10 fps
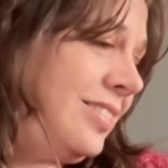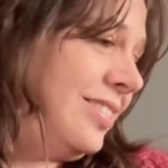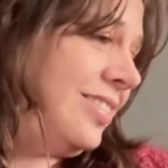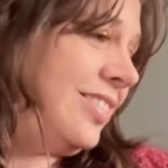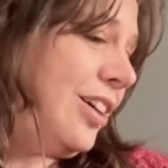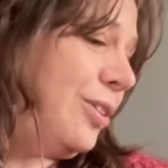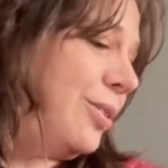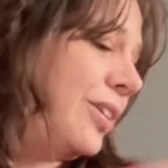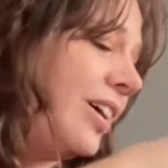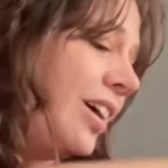
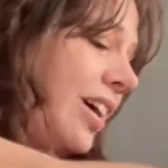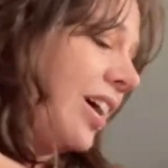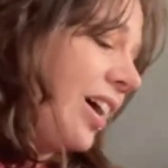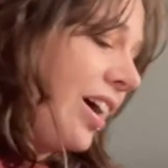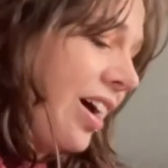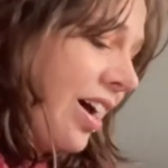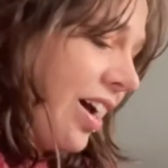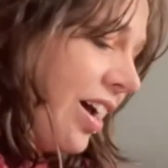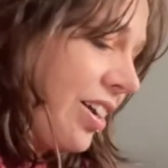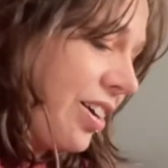So,
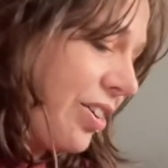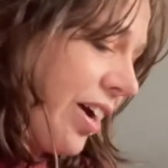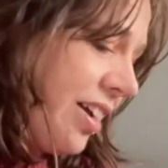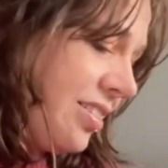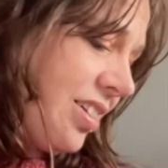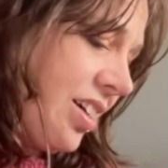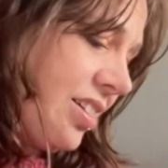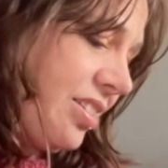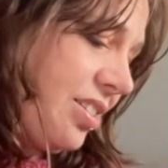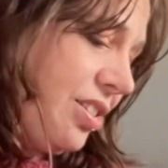you know, as
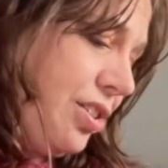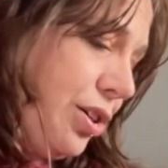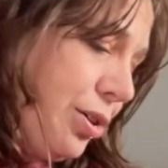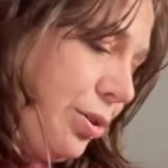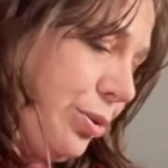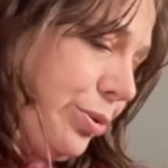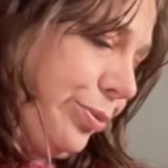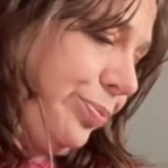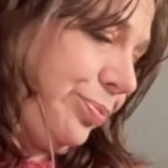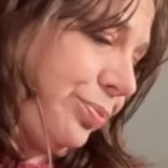kids do,
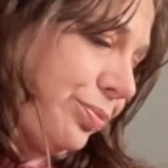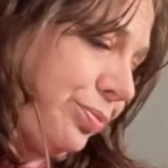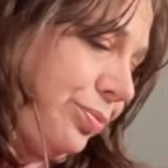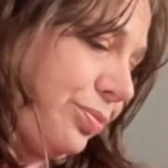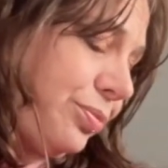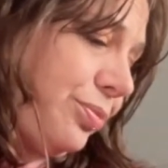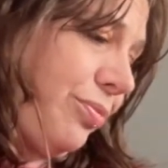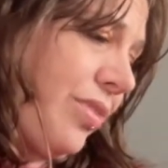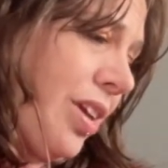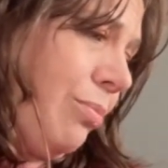
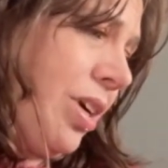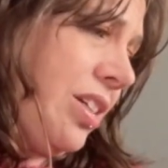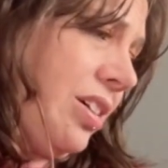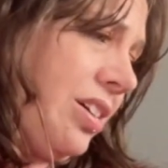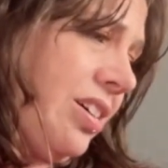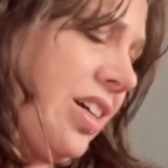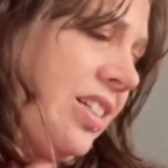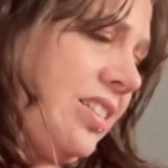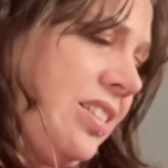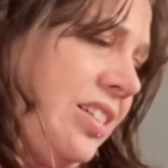my daughter
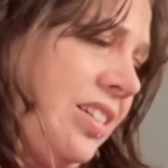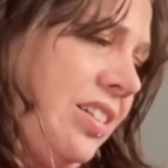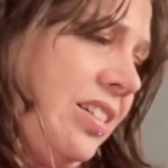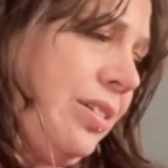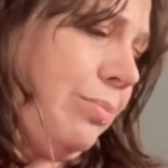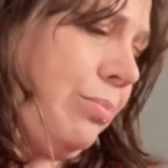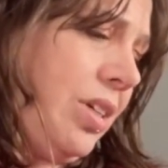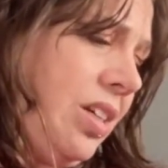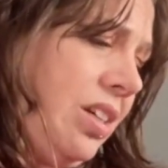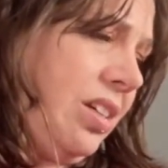had seen
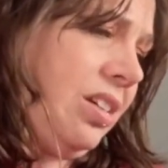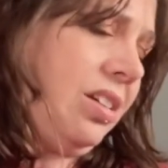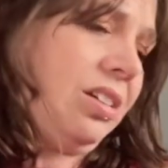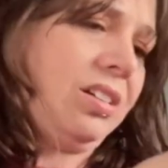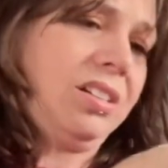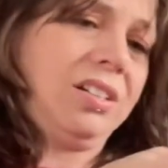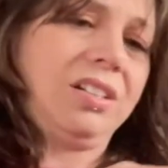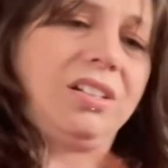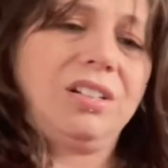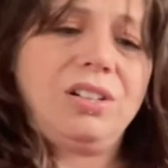me
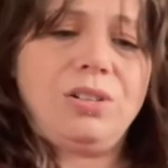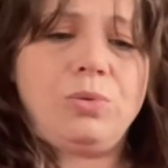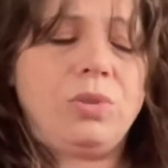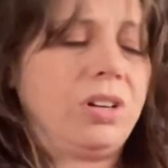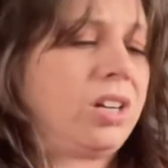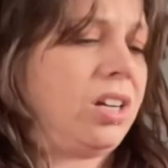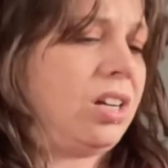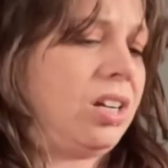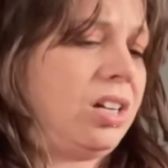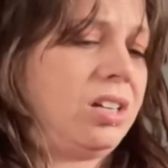
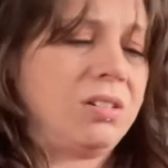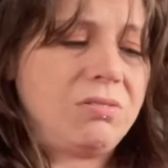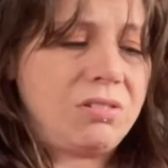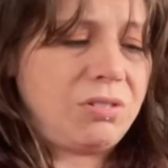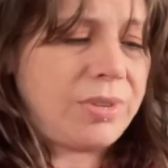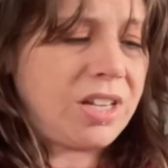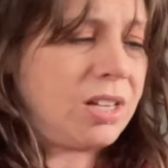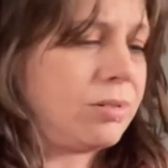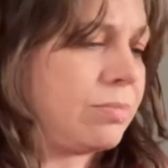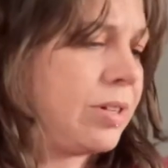working on, I don't know, my
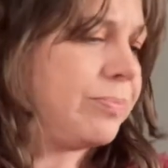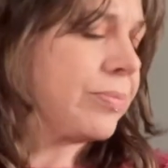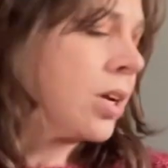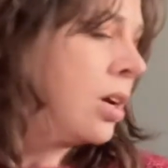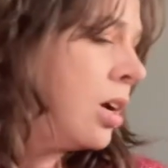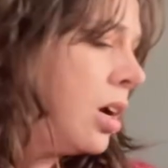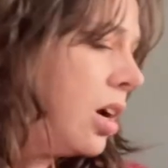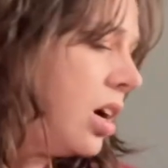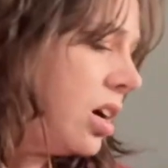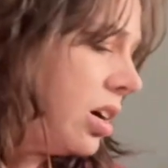cable's been,
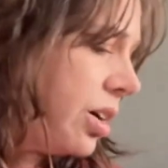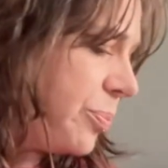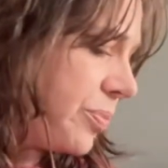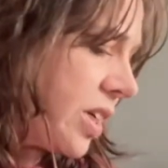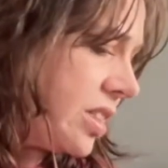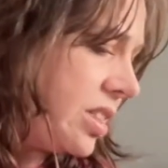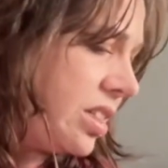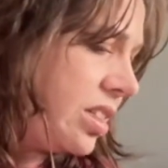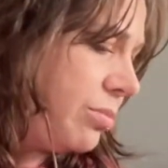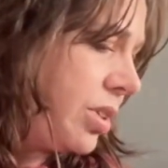had
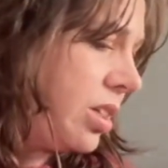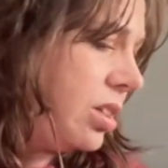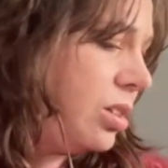seen me